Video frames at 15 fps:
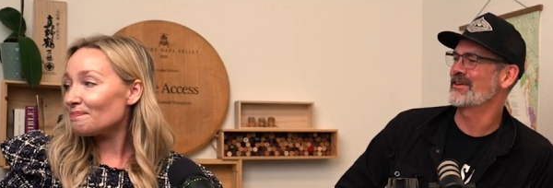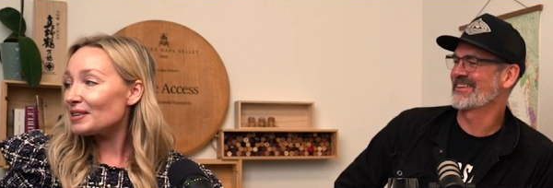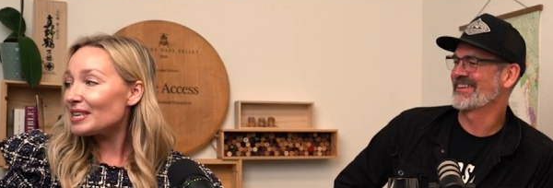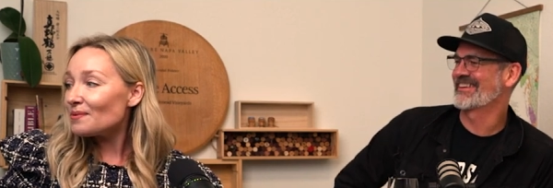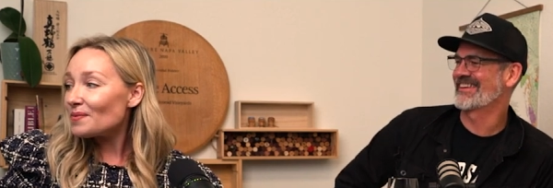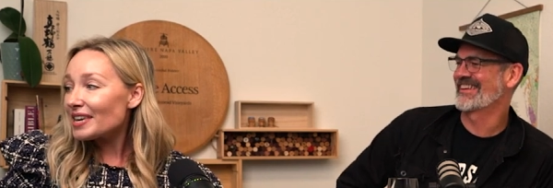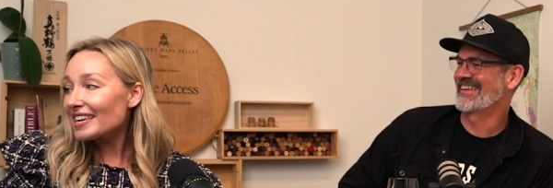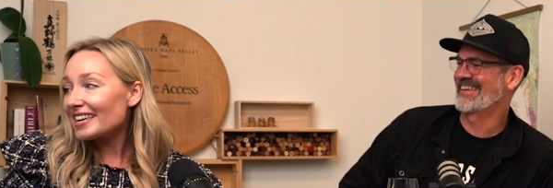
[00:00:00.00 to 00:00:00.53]

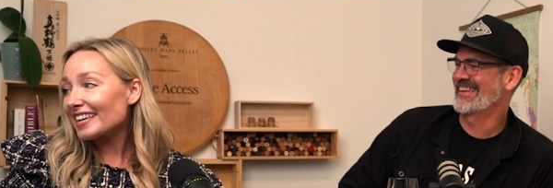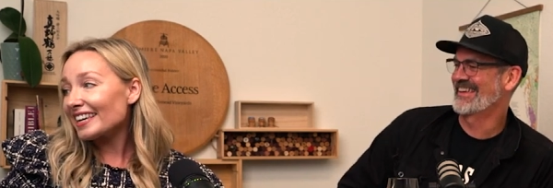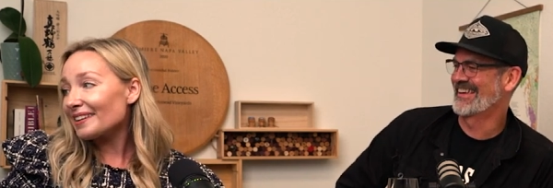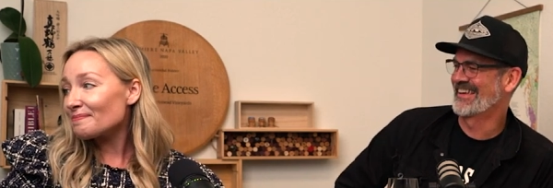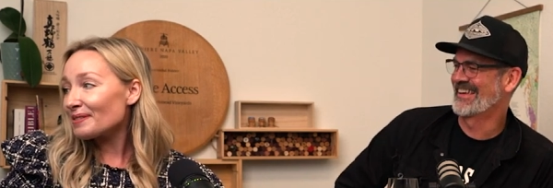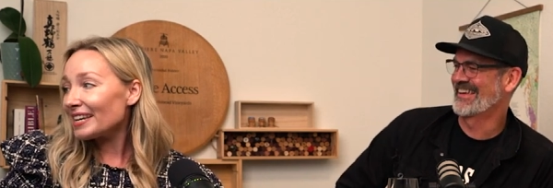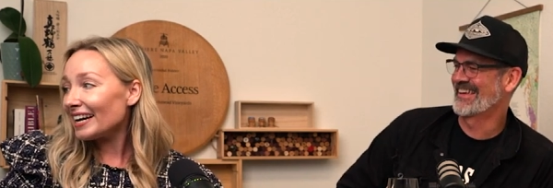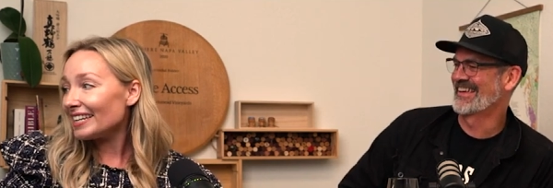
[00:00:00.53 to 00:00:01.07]
Speaker 1: Piwi,
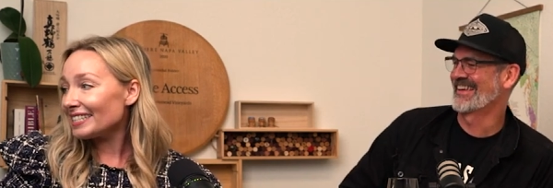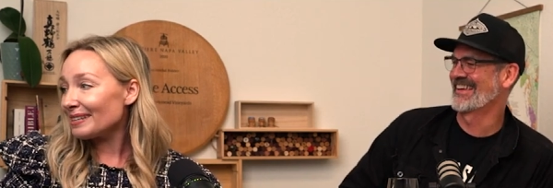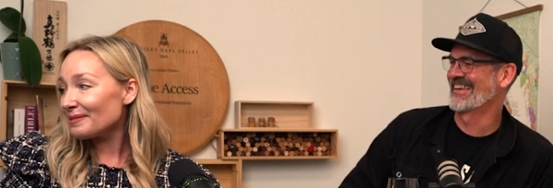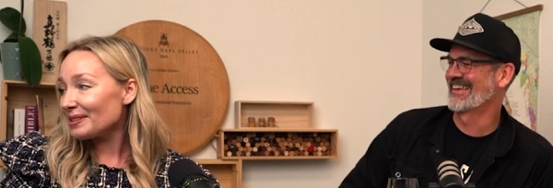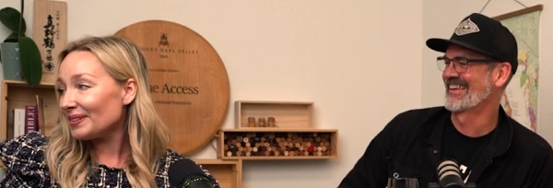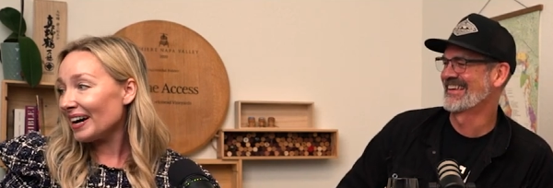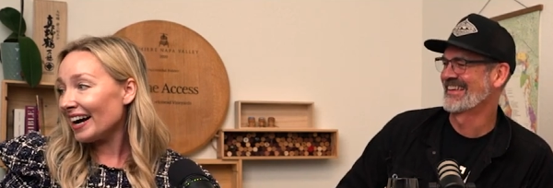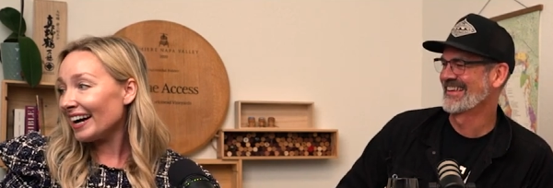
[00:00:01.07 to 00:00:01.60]

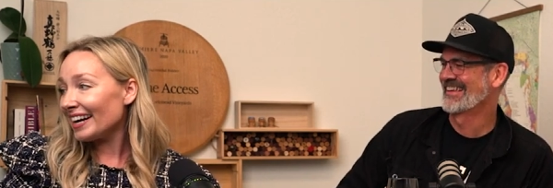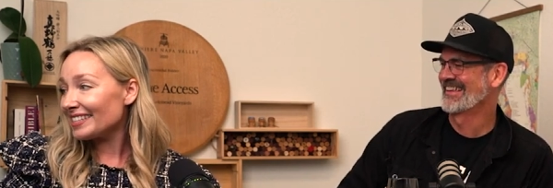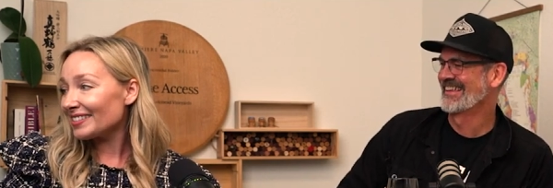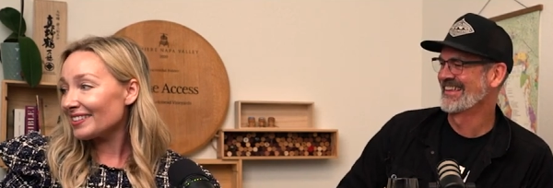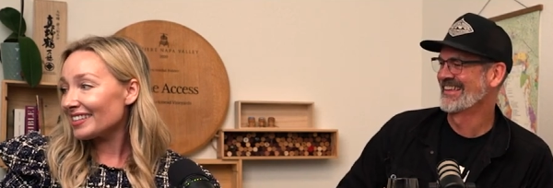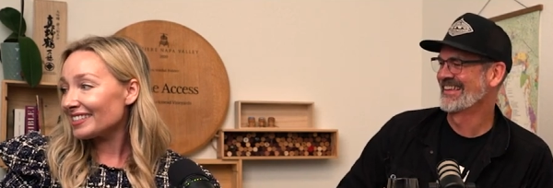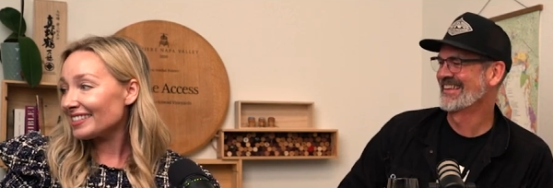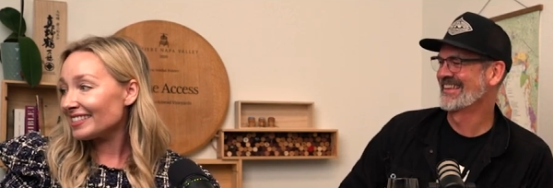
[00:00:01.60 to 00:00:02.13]
Piwi. So
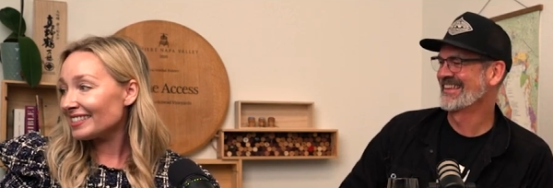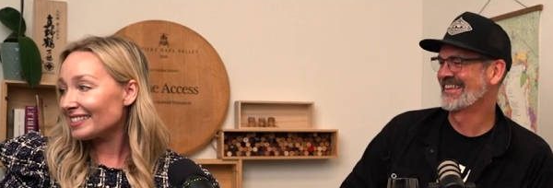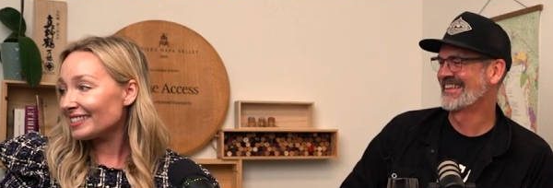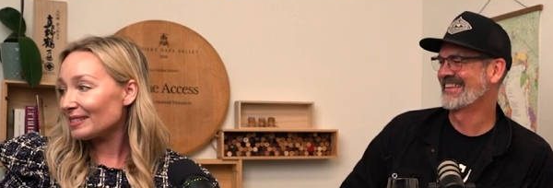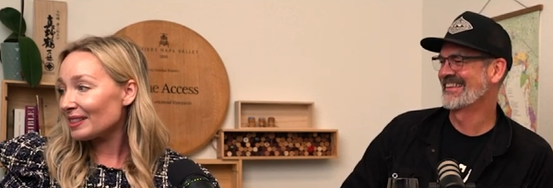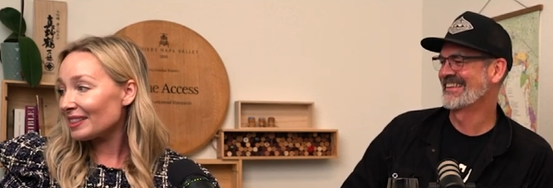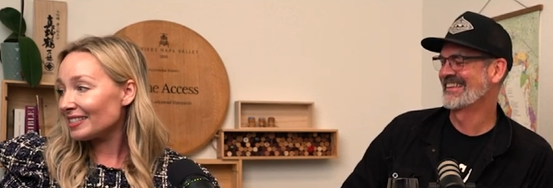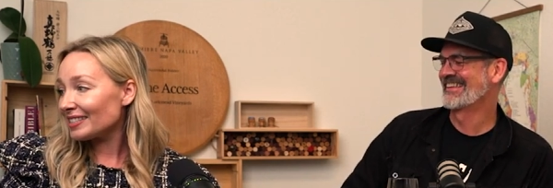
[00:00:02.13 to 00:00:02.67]
this
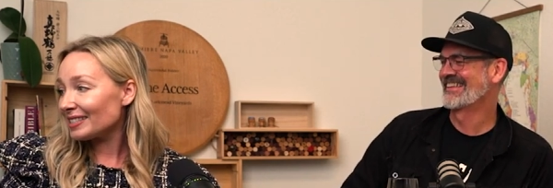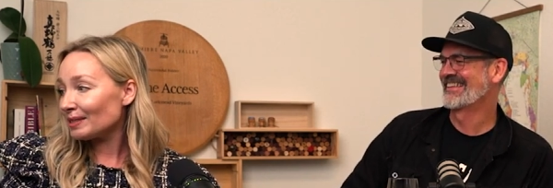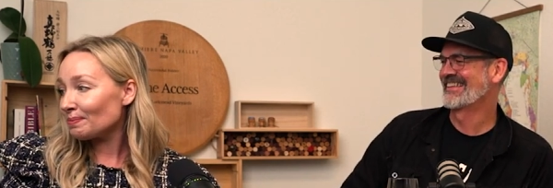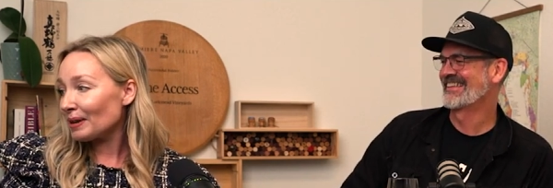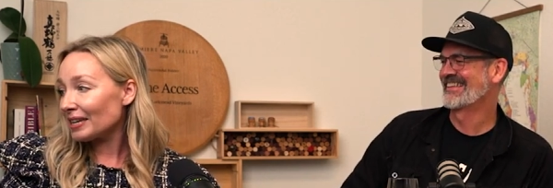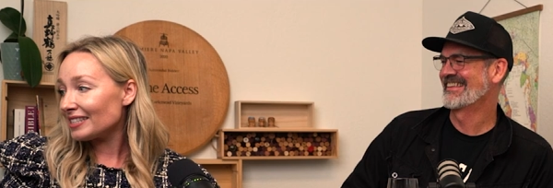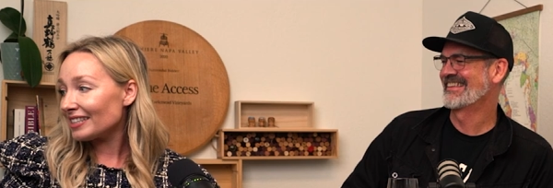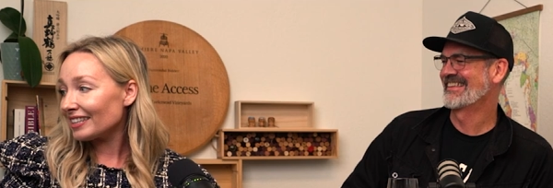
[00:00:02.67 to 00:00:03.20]
is
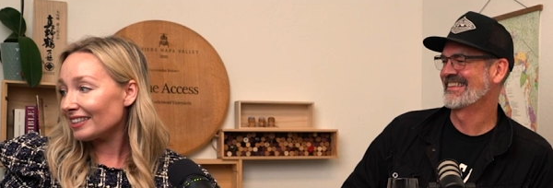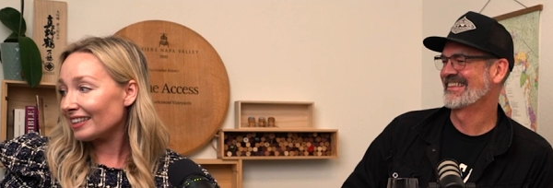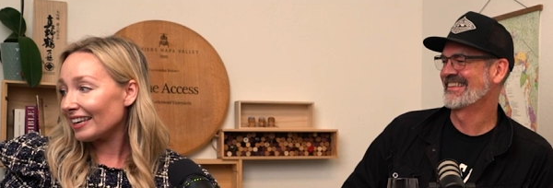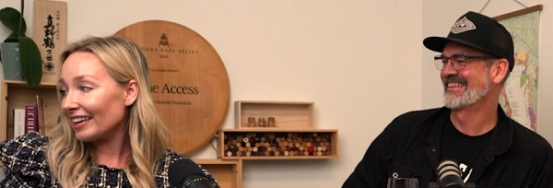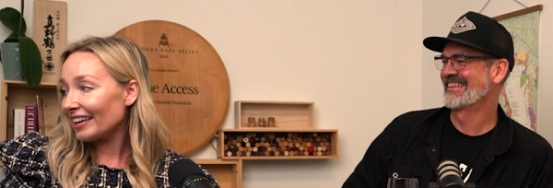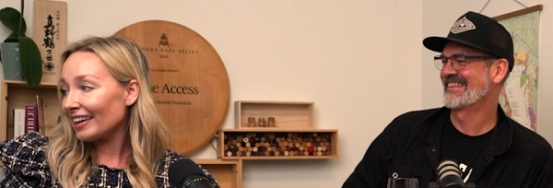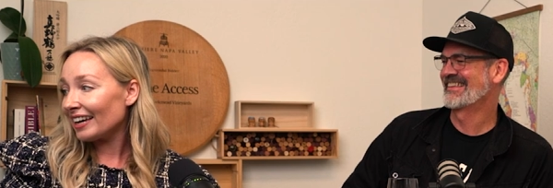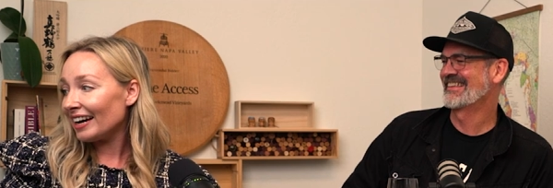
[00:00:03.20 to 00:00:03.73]

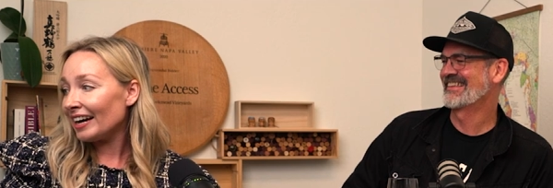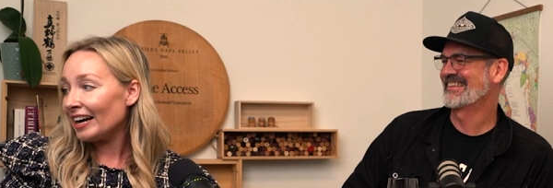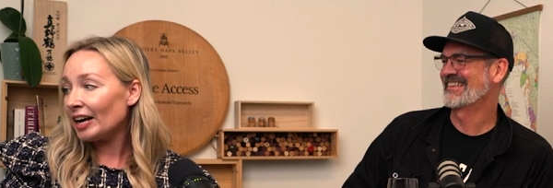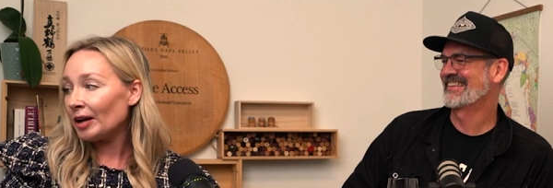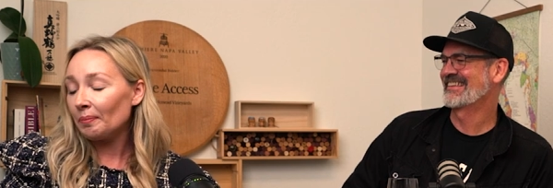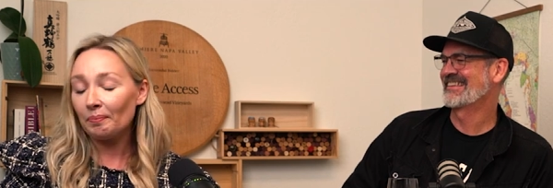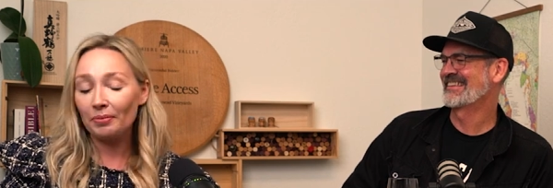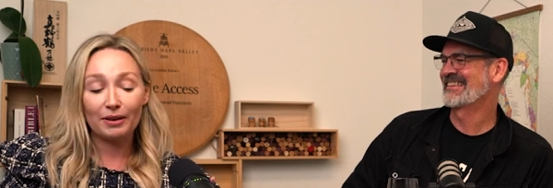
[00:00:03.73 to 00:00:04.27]
basically,
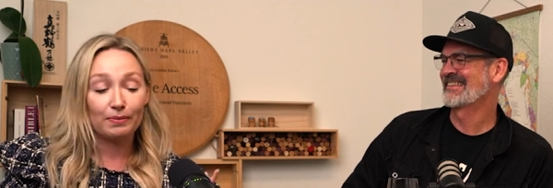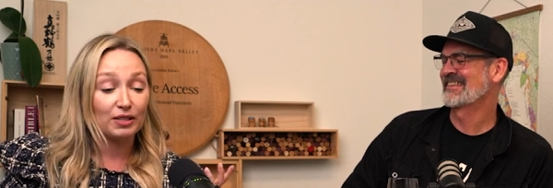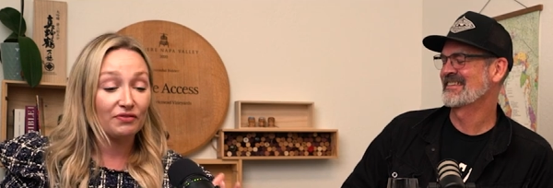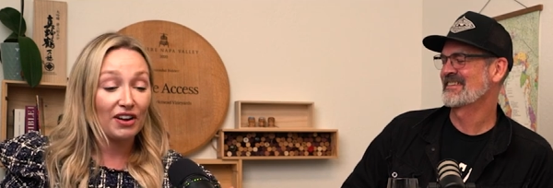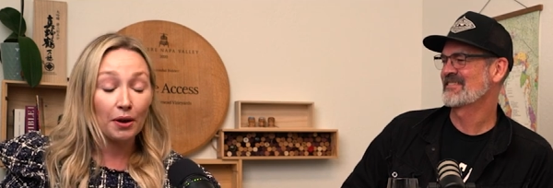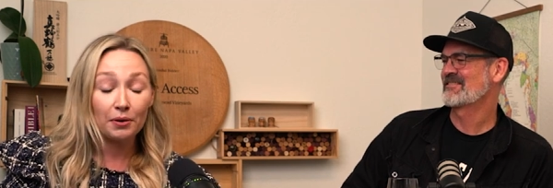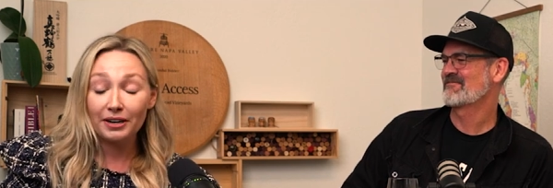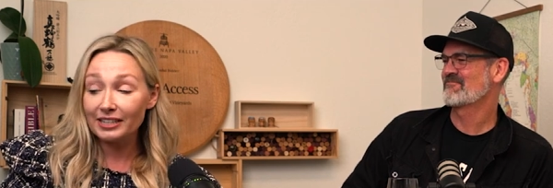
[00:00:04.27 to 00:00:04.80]
it was
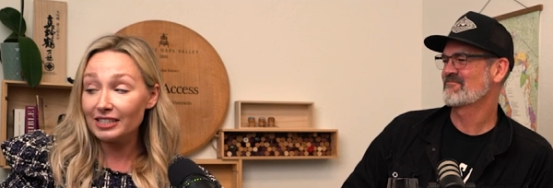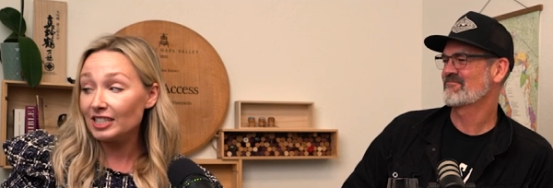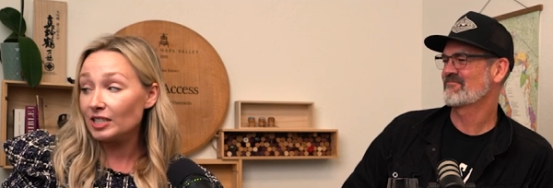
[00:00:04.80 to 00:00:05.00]
founded in